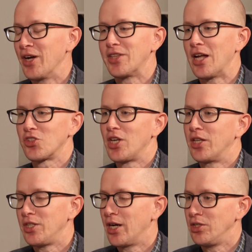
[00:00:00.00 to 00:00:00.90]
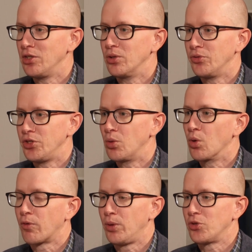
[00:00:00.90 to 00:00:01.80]
Right. That's not the ideal
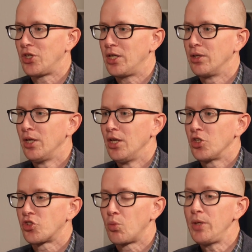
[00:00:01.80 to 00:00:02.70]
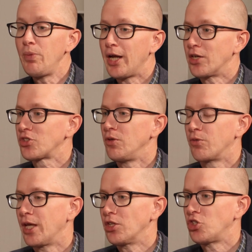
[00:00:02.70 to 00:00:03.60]
workflow state. So we've been asking
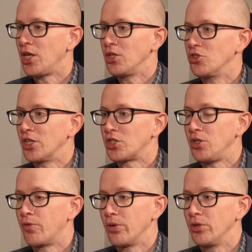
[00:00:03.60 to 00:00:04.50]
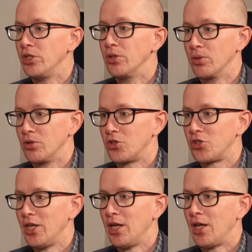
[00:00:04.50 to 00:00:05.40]
for that change actually for
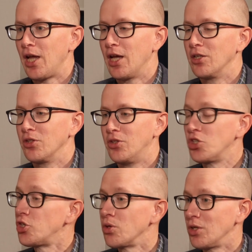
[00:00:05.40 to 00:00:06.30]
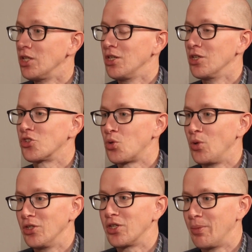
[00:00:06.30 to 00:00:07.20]
years, and this year it is
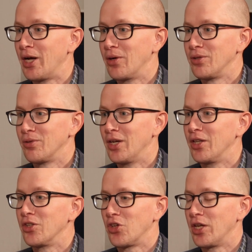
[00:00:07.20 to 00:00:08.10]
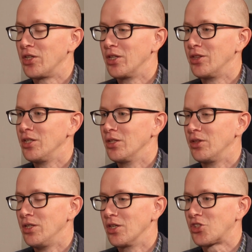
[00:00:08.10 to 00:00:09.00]
going to come out. Right. It's like
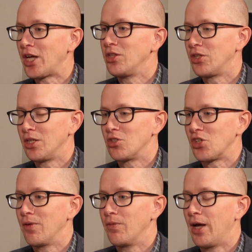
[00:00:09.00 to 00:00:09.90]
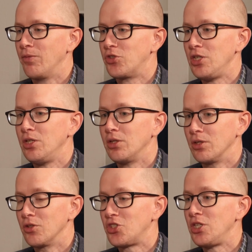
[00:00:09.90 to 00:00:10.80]
the exciting thing is I've
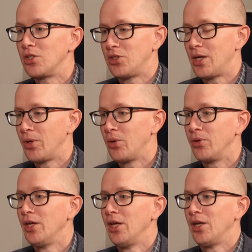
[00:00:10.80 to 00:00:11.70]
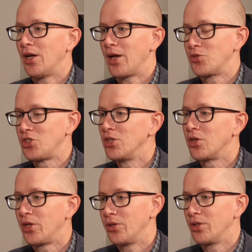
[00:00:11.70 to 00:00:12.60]
seen it demoed. I've seen
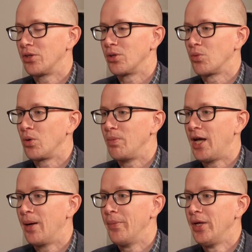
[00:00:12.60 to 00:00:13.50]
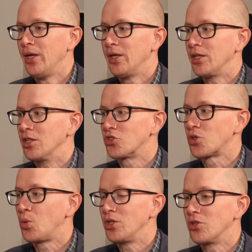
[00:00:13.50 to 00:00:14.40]
it on the roadmap. It's
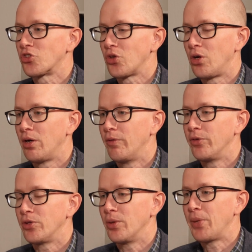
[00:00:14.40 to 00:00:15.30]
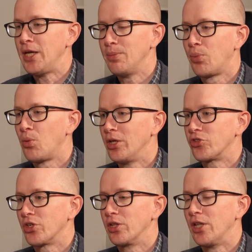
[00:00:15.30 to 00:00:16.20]
going to solve the pain
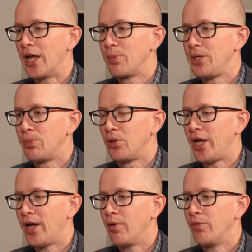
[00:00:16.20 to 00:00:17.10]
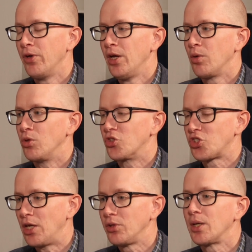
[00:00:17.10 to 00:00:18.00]
points that a lot of people have with
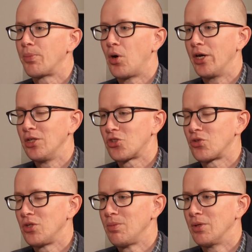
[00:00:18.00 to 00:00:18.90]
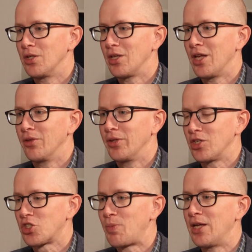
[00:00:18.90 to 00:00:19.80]
scaling up AudienceStream and
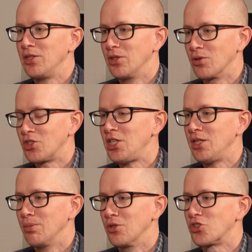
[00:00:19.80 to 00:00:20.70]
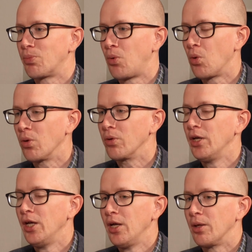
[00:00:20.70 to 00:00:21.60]
expanding their team to support
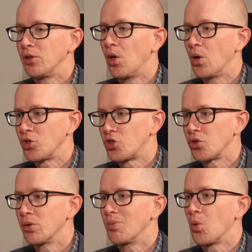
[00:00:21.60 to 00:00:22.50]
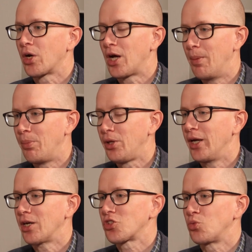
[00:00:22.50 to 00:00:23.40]
larger, more
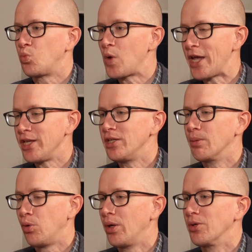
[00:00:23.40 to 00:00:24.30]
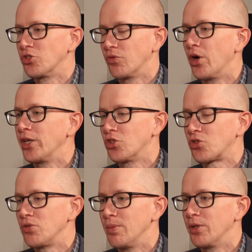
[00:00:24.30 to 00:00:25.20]
complex, weighty deployments of
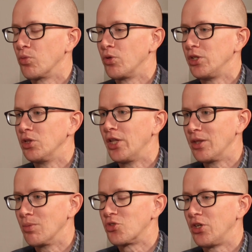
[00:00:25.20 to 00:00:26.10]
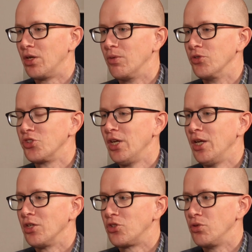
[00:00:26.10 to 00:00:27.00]
AudienceStream that really lend themselves
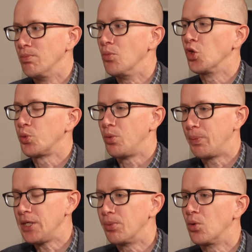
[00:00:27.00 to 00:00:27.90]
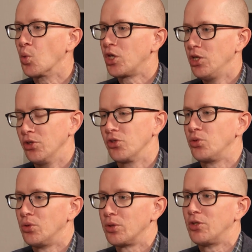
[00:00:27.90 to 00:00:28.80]
to multiple people working in the
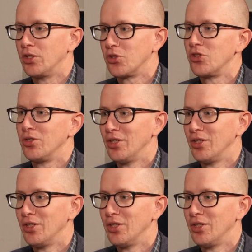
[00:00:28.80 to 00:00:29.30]
tool at once.